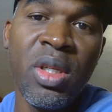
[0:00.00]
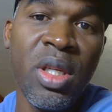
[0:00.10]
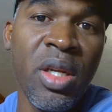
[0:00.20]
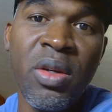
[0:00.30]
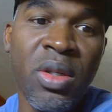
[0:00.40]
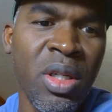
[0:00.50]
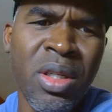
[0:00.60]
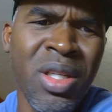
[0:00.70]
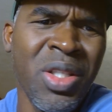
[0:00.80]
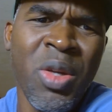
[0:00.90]

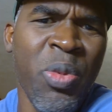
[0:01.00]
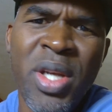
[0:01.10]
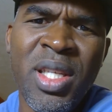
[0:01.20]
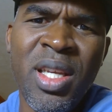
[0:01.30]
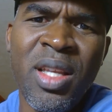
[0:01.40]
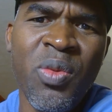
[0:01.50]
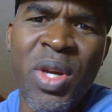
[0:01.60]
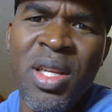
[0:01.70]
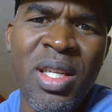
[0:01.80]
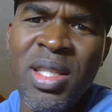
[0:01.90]
They're suppressing it,
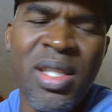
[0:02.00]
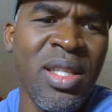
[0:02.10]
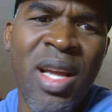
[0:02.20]
when this is